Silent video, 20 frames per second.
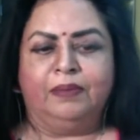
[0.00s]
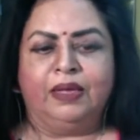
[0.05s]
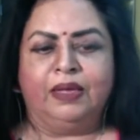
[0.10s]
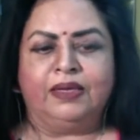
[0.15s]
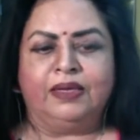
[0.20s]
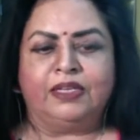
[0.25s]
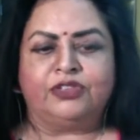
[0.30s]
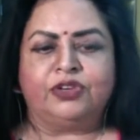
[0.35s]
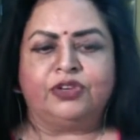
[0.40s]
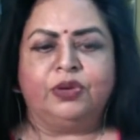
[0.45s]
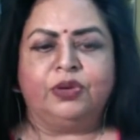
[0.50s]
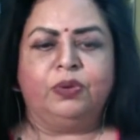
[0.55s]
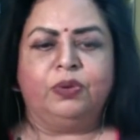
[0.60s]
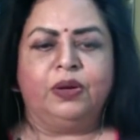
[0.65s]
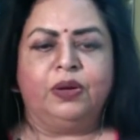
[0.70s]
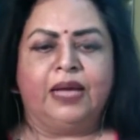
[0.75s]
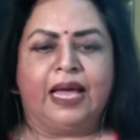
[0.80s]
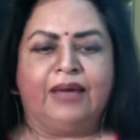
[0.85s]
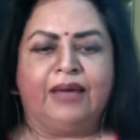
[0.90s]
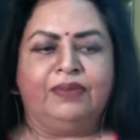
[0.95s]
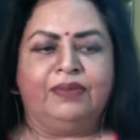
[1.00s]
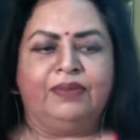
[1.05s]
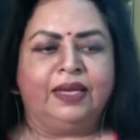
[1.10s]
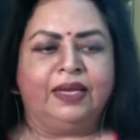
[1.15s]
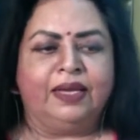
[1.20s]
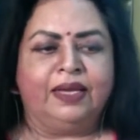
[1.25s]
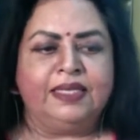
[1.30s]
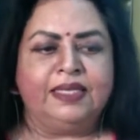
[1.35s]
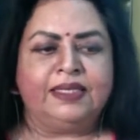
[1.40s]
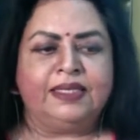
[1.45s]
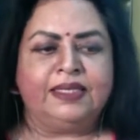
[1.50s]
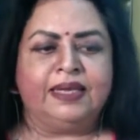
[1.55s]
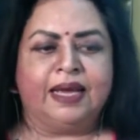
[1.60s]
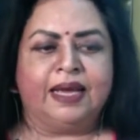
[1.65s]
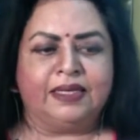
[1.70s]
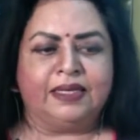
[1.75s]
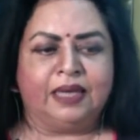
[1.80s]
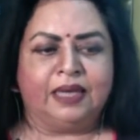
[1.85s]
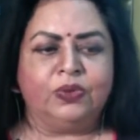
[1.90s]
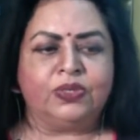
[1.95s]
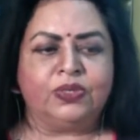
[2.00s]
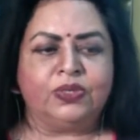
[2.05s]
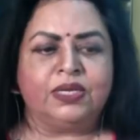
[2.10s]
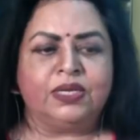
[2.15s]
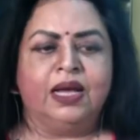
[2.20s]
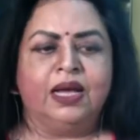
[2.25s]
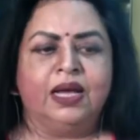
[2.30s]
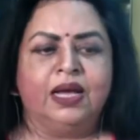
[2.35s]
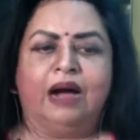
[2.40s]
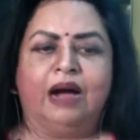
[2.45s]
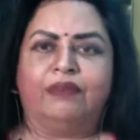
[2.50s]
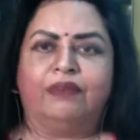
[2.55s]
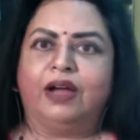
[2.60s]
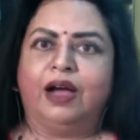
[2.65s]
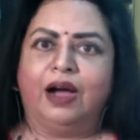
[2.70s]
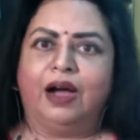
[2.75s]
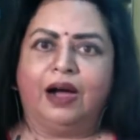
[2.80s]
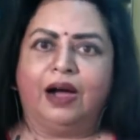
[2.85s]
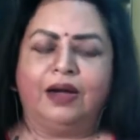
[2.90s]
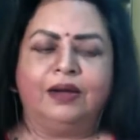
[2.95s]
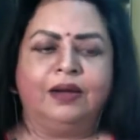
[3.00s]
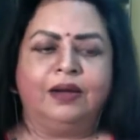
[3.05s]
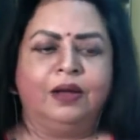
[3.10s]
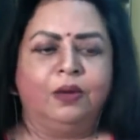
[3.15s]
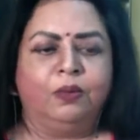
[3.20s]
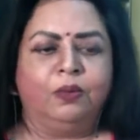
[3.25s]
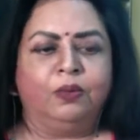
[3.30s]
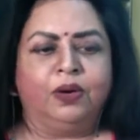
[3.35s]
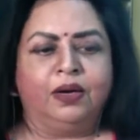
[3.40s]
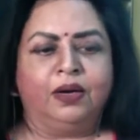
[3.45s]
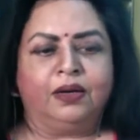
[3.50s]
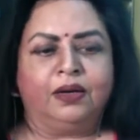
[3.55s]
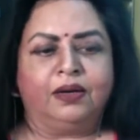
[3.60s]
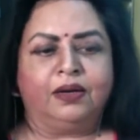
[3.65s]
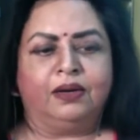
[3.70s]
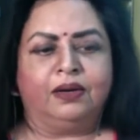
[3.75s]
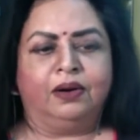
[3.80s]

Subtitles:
industry who were having an easy night out after hard work,